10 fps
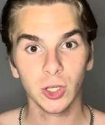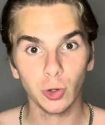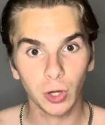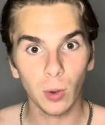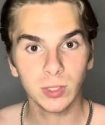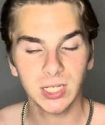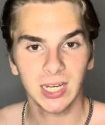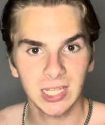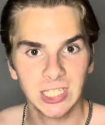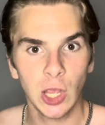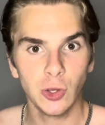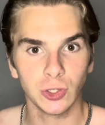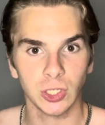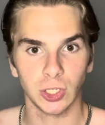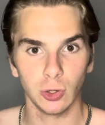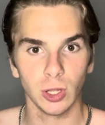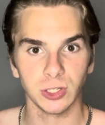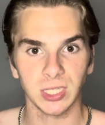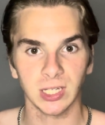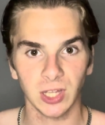You're going to continue to do those
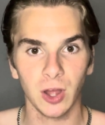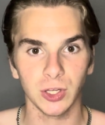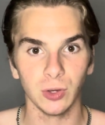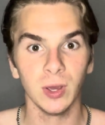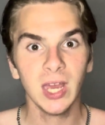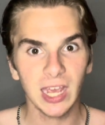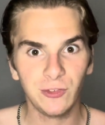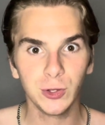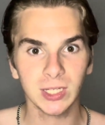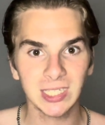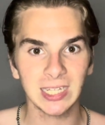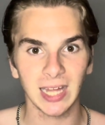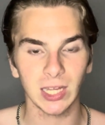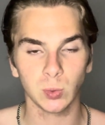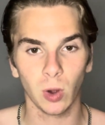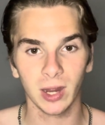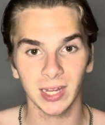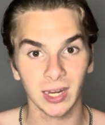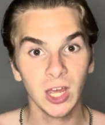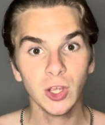things, aren't you? If you can see that it's
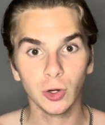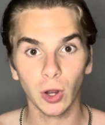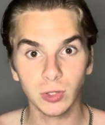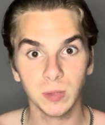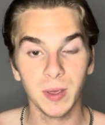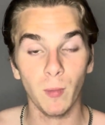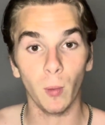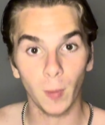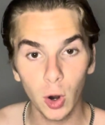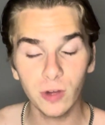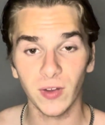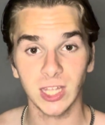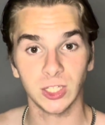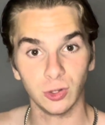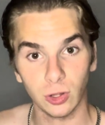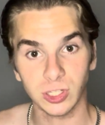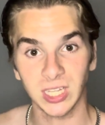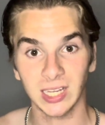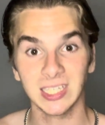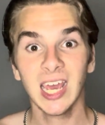working. You're going to be more motivated to do those
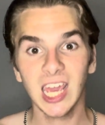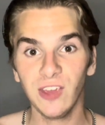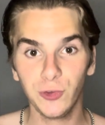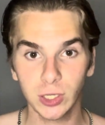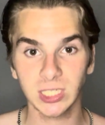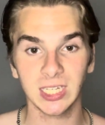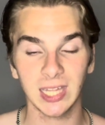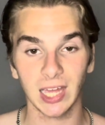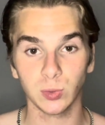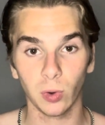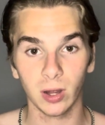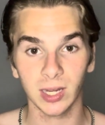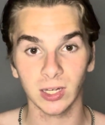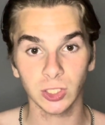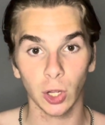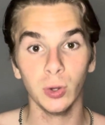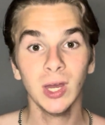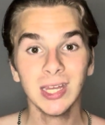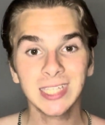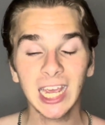things if you can see that it's working. So
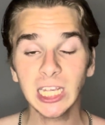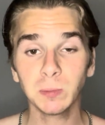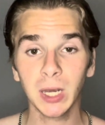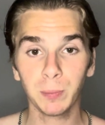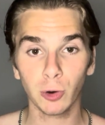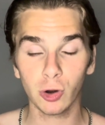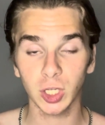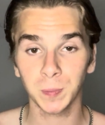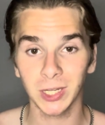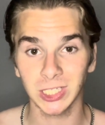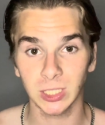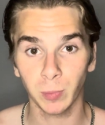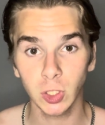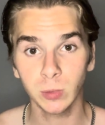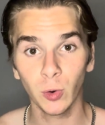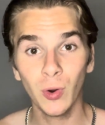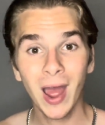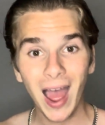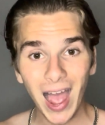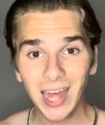take as many progress pictures as possible
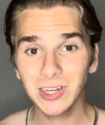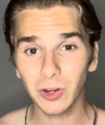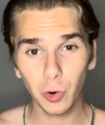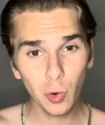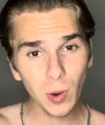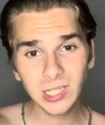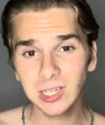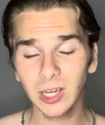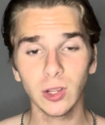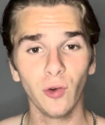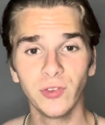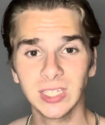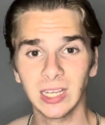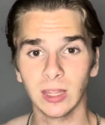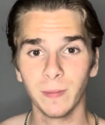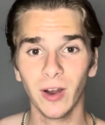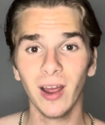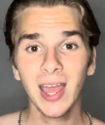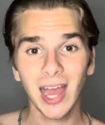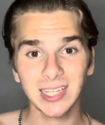and always look at your physique in the mirror
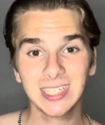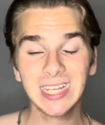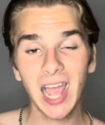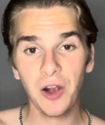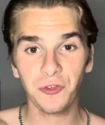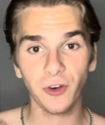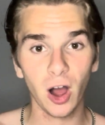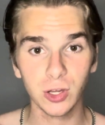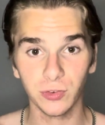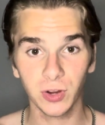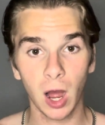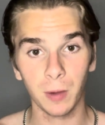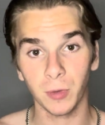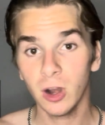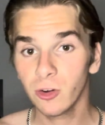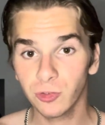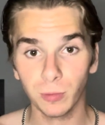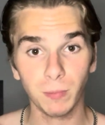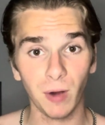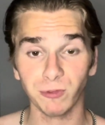and see how far you've come from
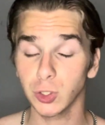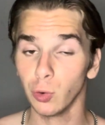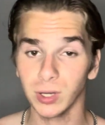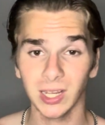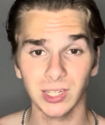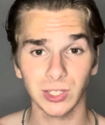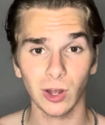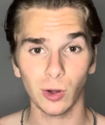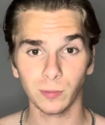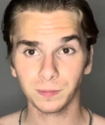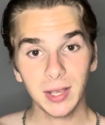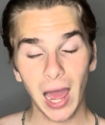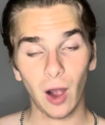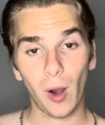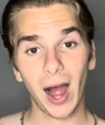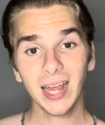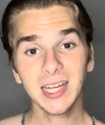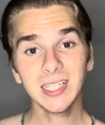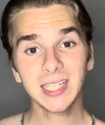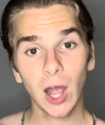months or years ago. Now, I
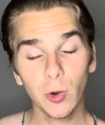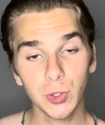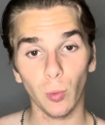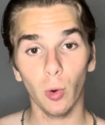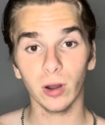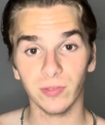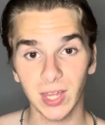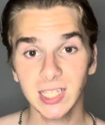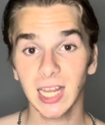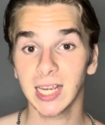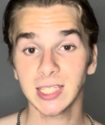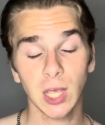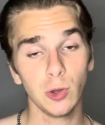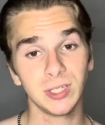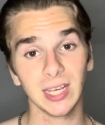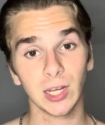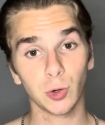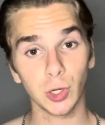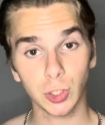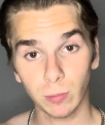can tell you all of this, I can tell you to
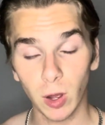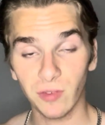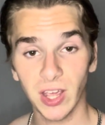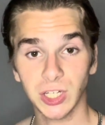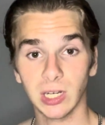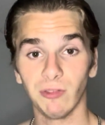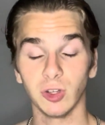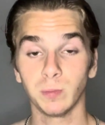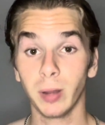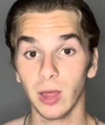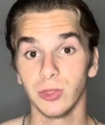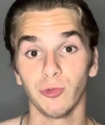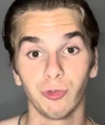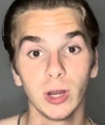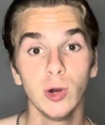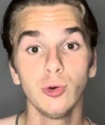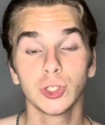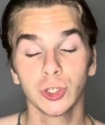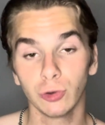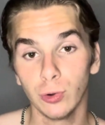increase your motivation levels, but the real
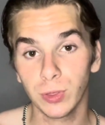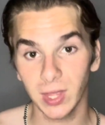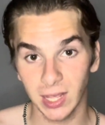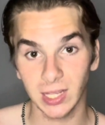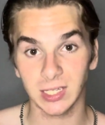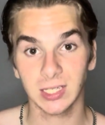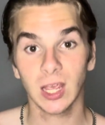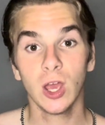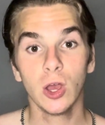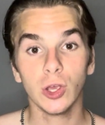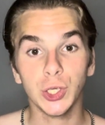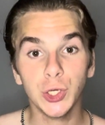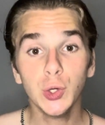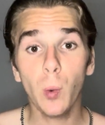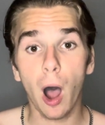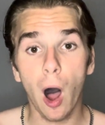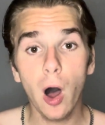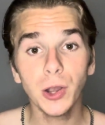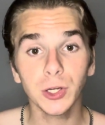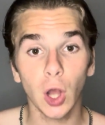truth is you
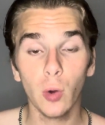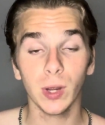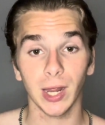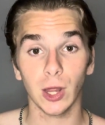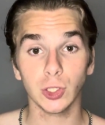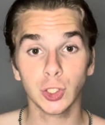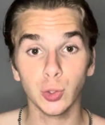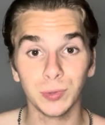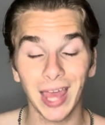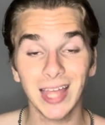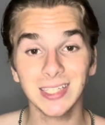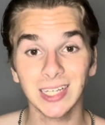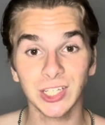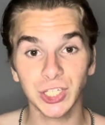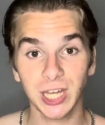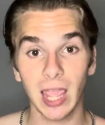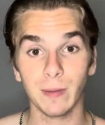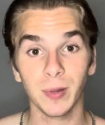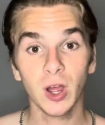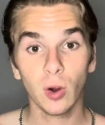aren't going to get in
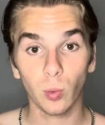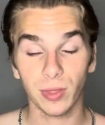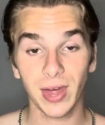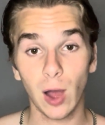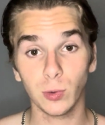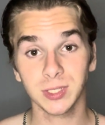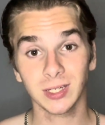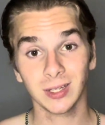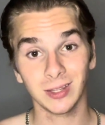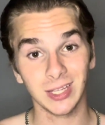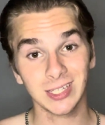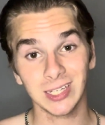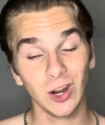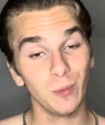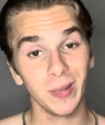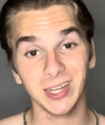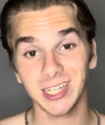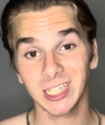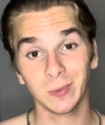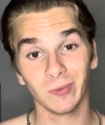shape without this little bit of
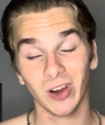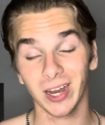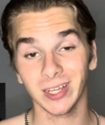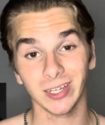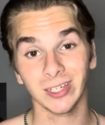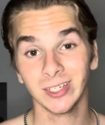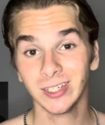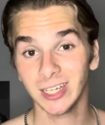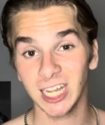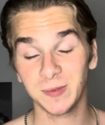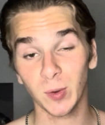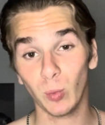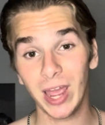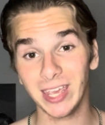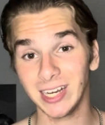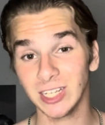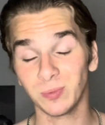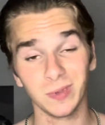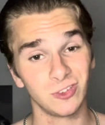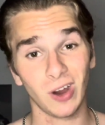discipline right here. He's been waiting.
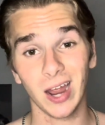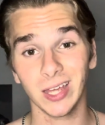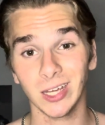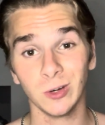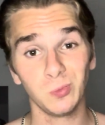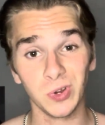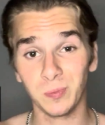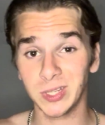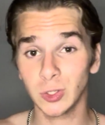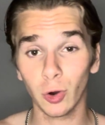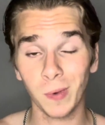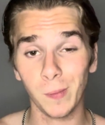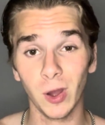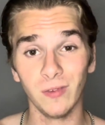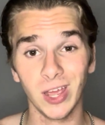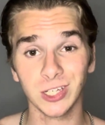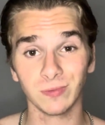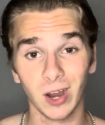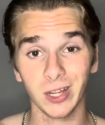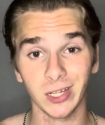He's right here. We've been talking about motivation
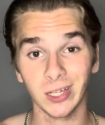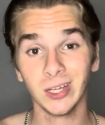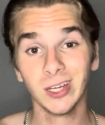right here.